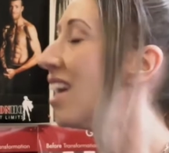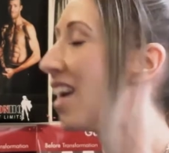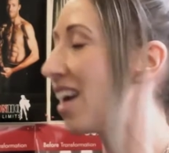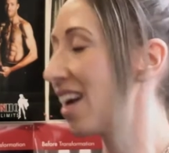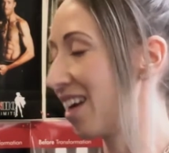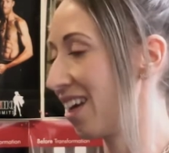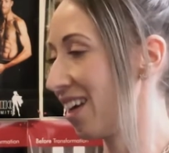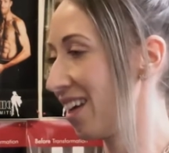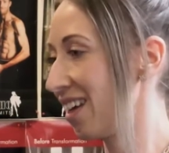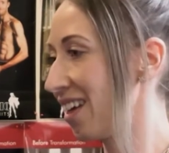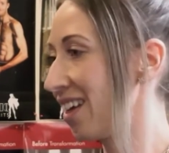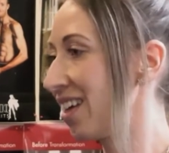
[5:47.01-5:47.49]

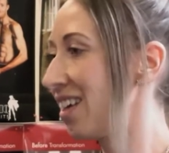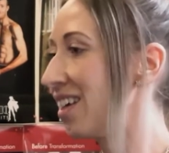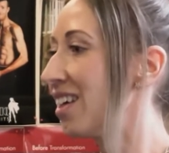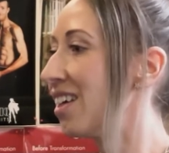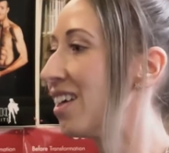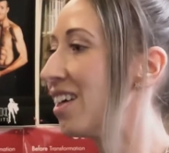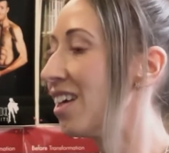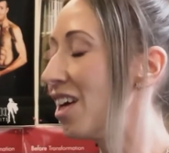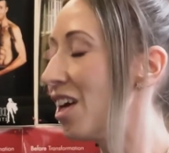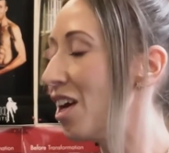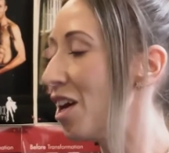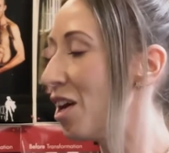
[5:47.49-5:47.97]
Yeah.
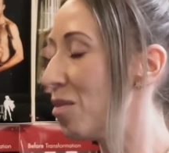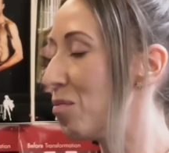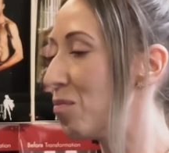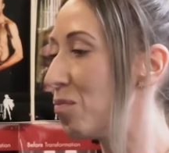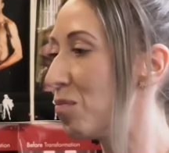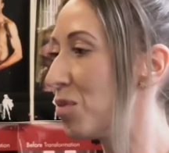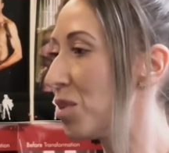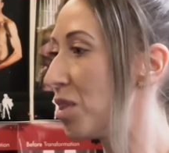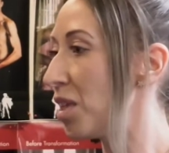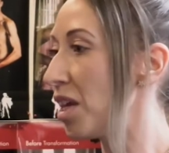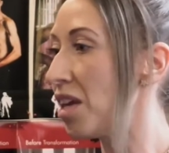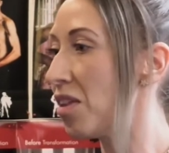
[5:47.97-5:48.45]

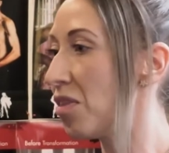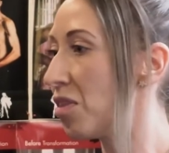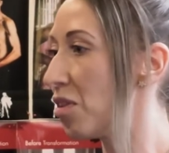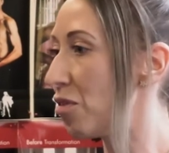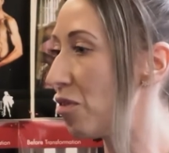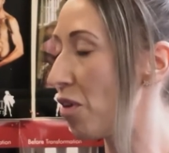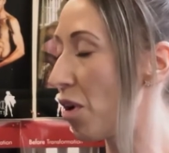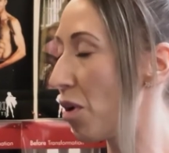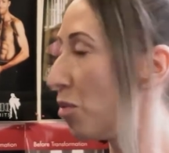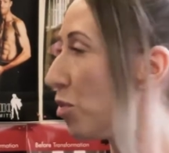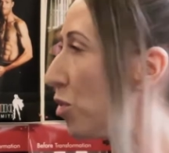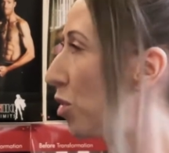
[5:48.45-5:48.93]
Seeing
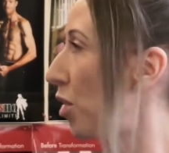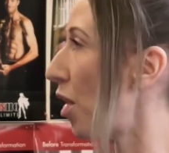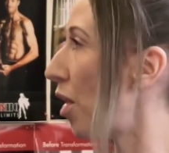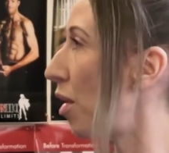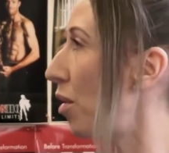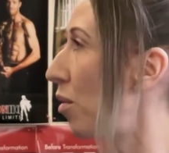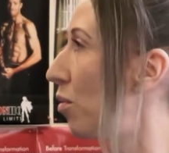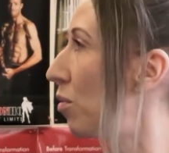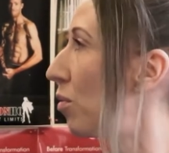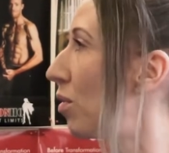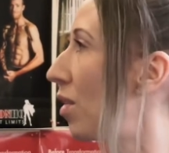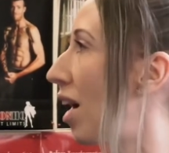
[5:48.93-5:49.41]
the
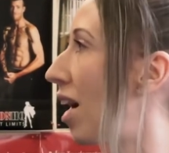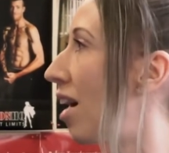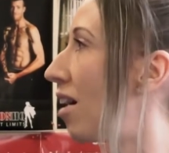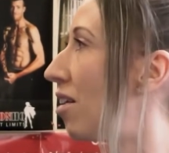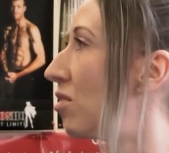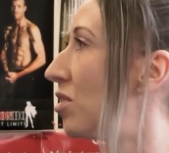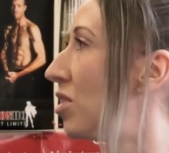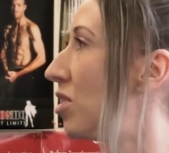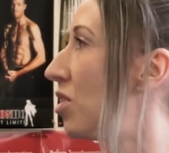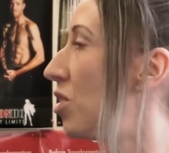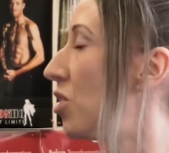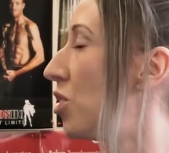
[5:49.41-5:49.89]
photo
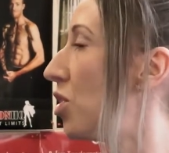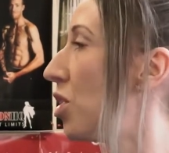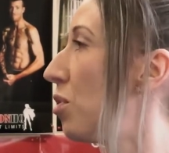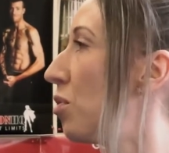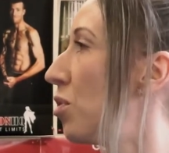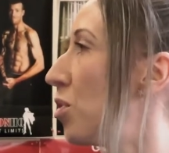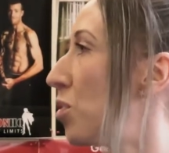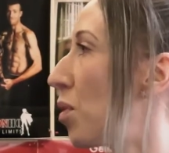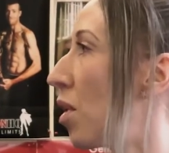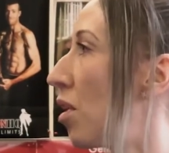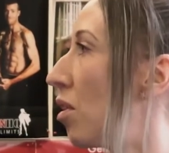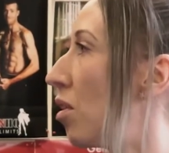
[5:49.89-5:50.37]
after the
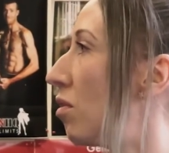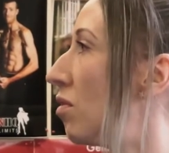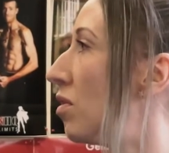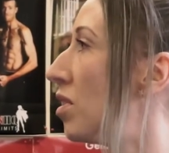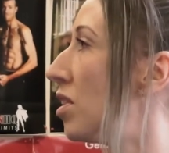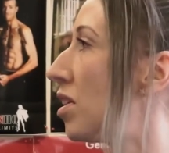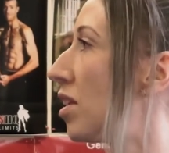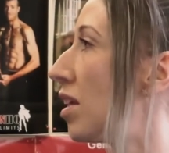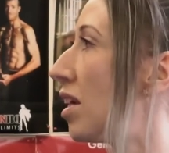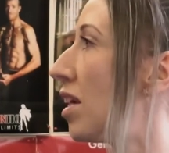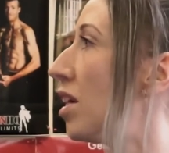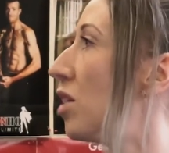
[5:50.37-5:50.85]
shoot as well,
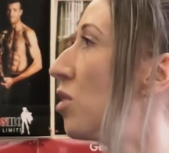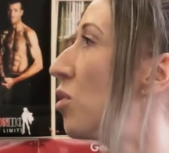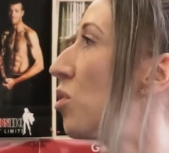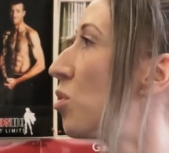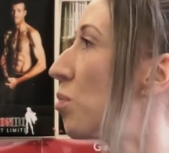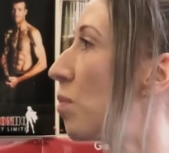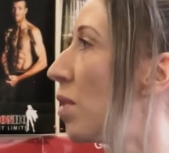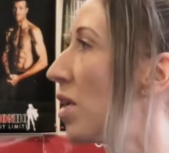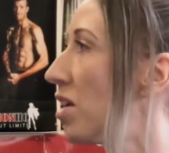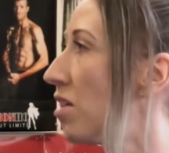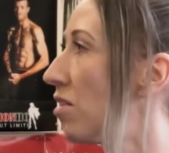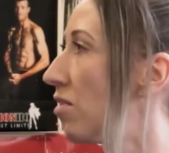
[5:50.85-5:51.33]
obviously, it
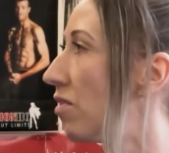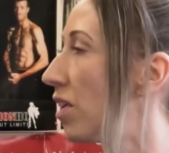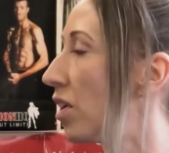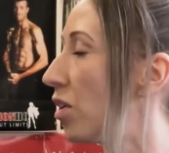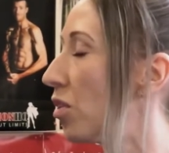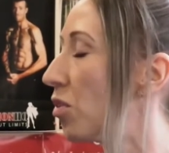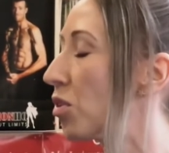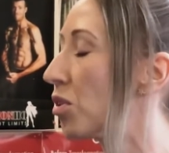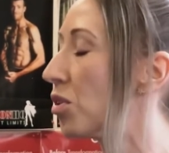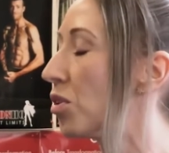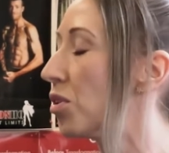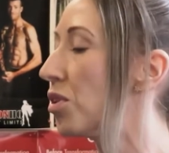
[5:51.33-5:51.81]
does make you
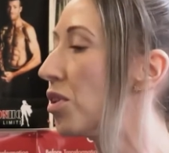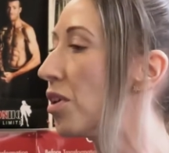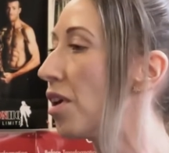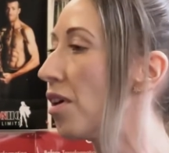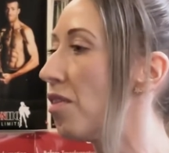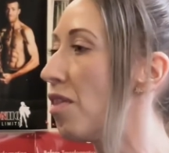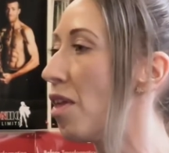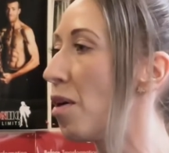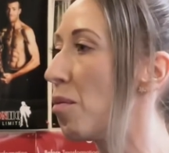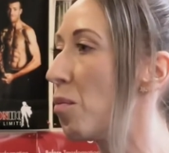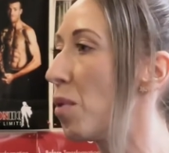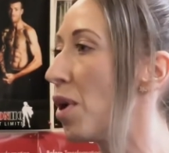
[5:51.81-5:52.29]
feel good.
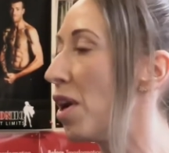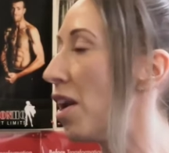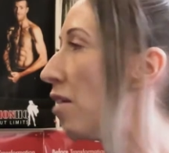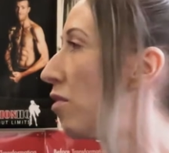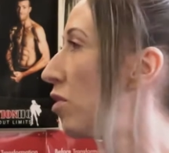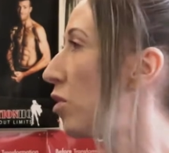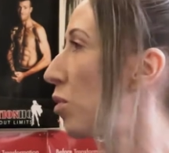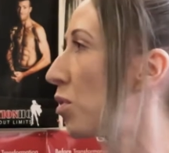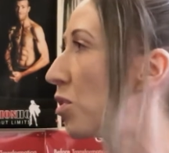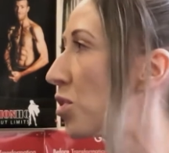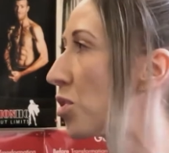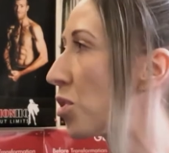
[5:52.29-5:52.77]
And then when
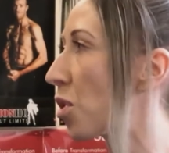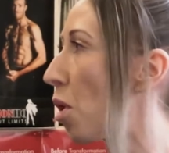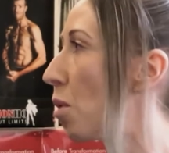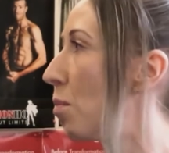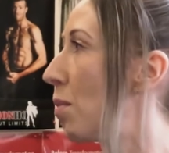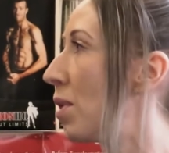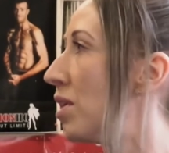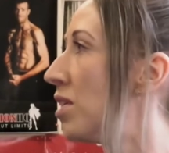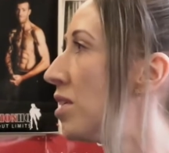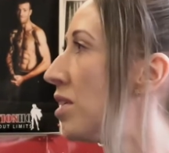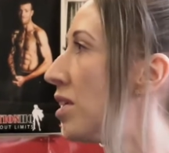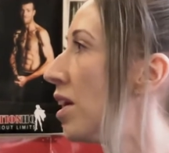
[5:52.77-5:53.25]
everyone's
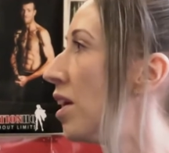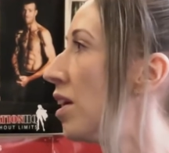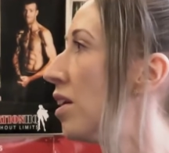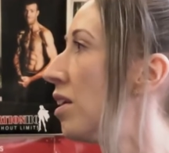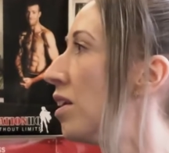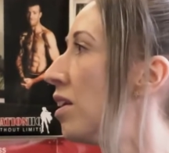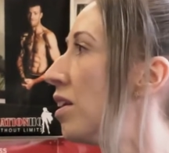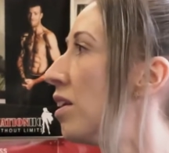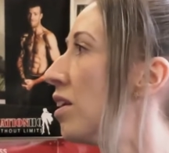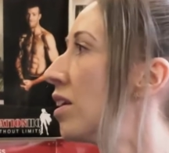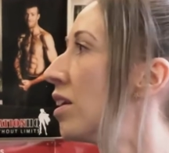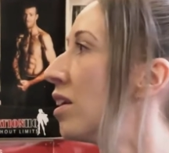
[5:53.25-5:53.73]

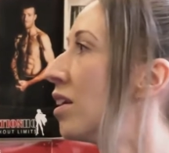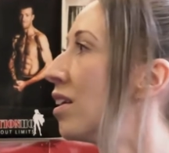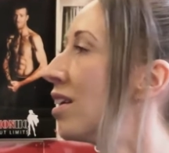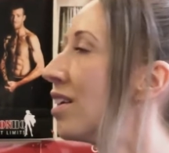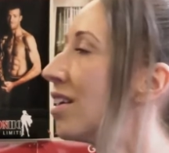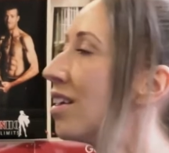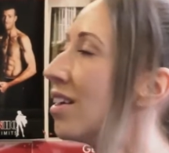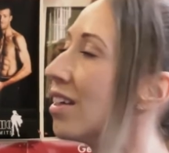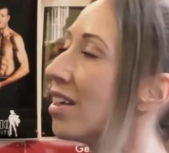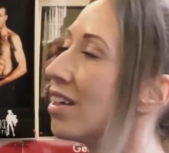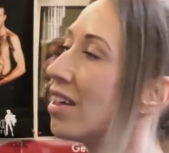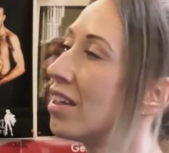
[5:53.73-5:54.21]
commenting and
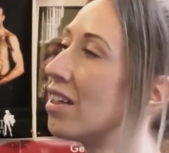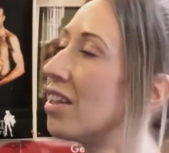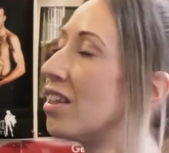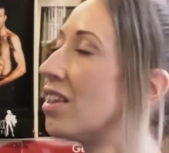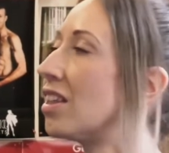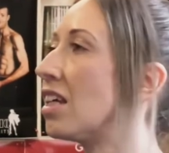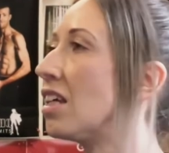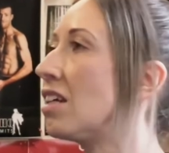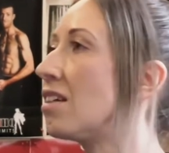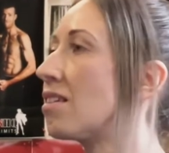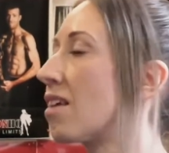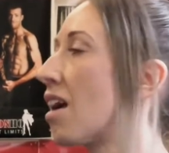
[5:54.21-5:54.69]

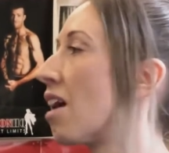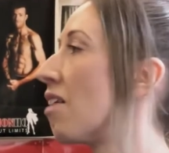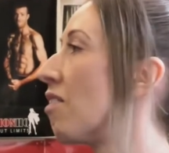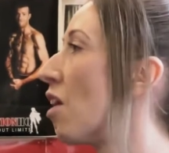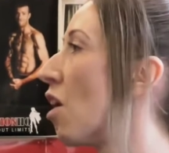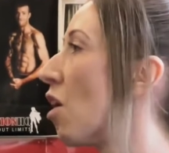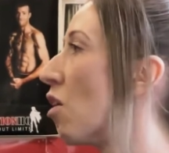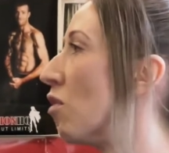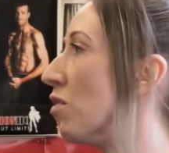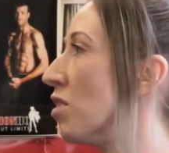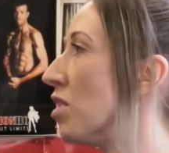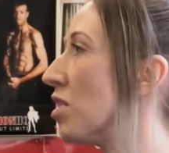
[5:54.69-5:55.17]
things like
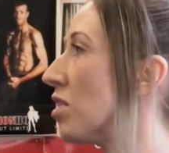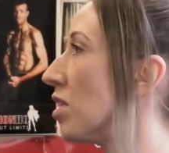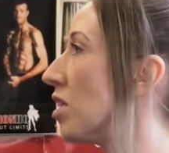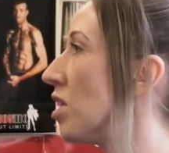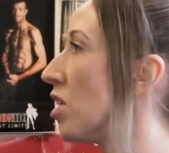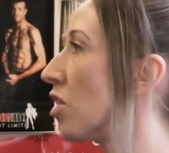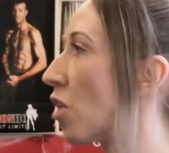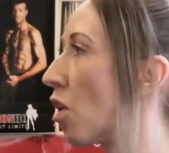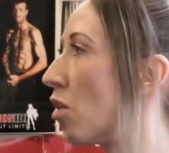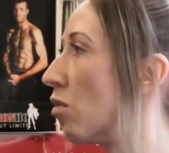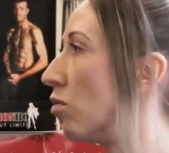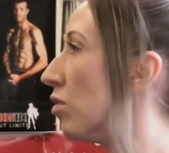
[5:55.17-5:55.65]
that, obviously
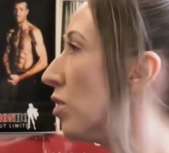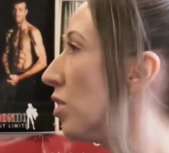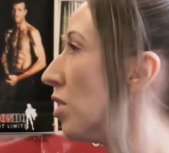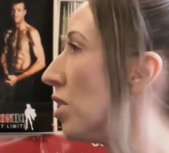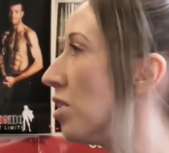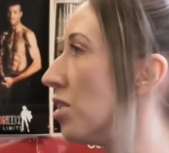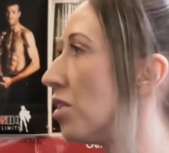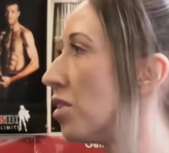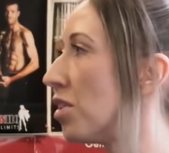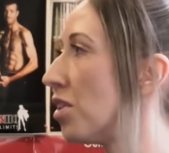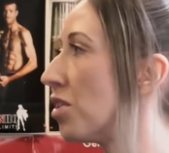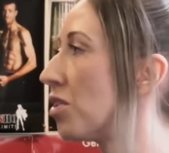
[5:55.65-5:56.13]
your
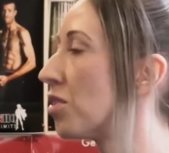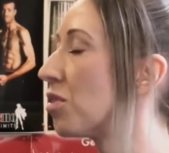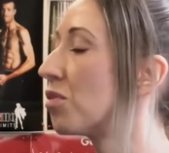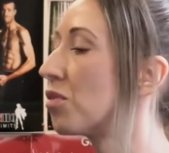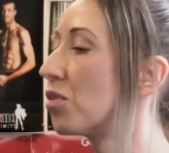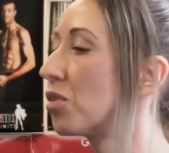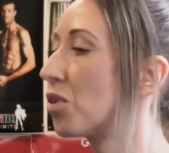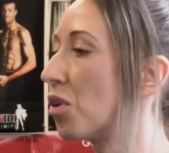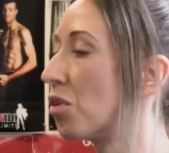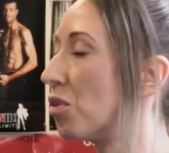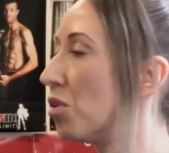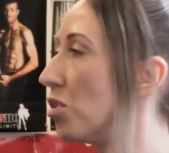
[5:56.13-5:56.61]
confidence is
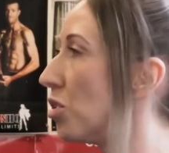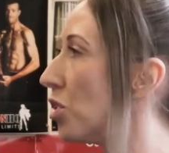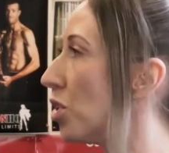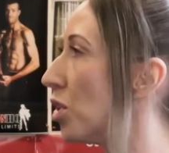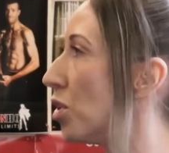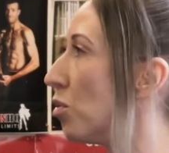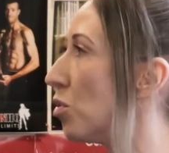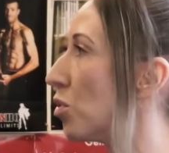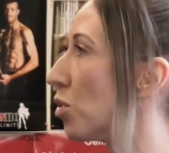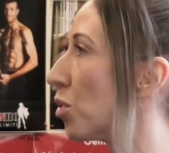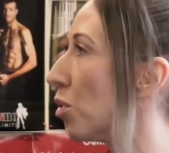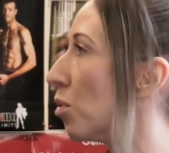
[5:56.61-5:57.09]
going to
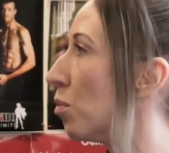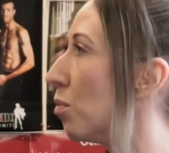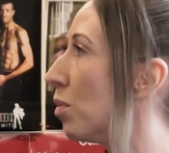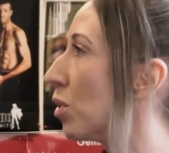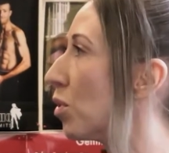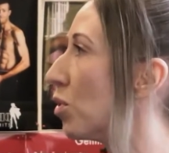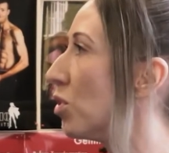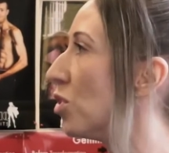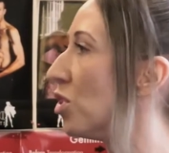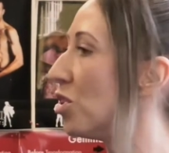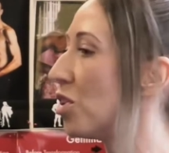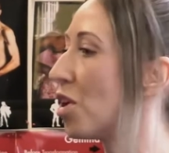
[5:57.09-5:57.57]
shoot up
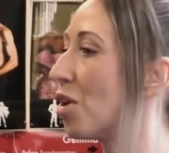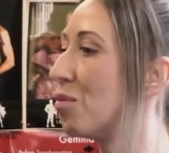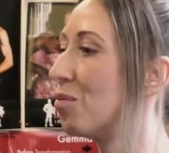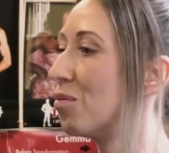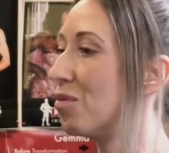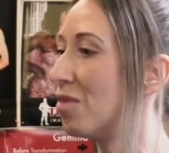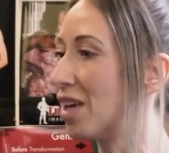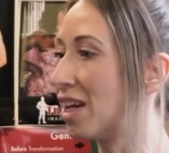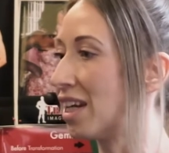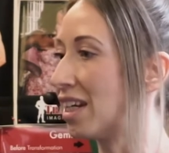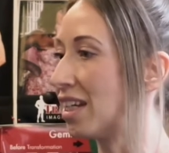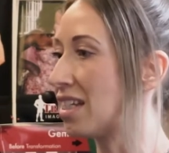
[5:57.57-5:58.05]
because you
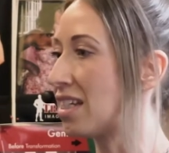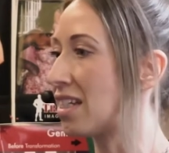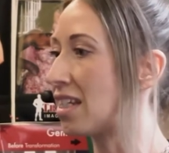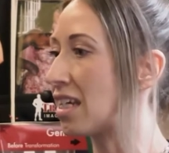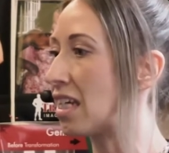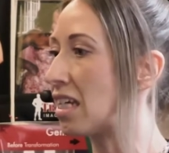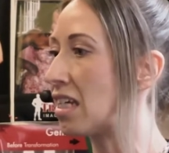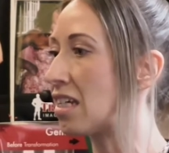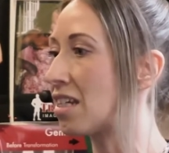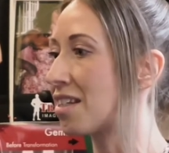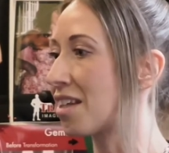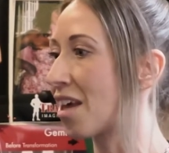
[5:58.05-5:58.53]
don't really
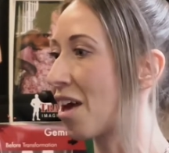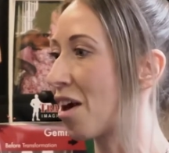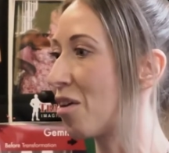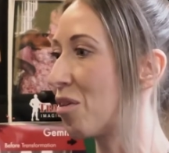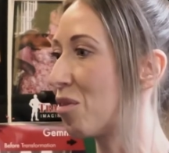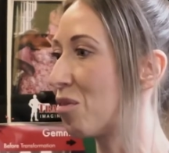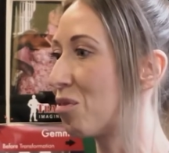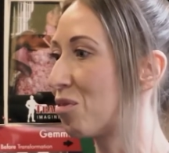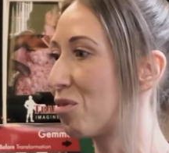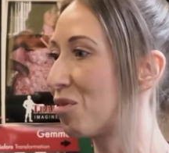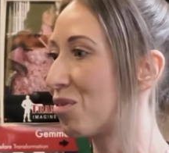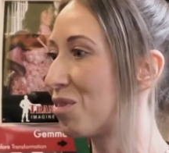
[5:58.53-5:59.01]
see
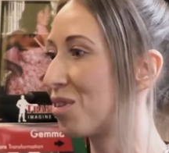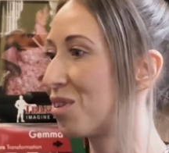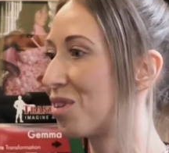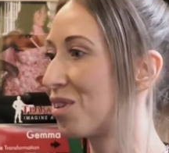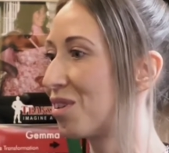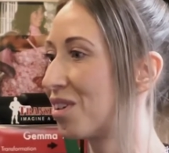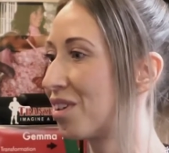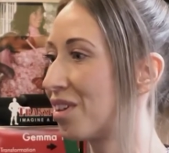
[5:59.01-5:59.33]
yourself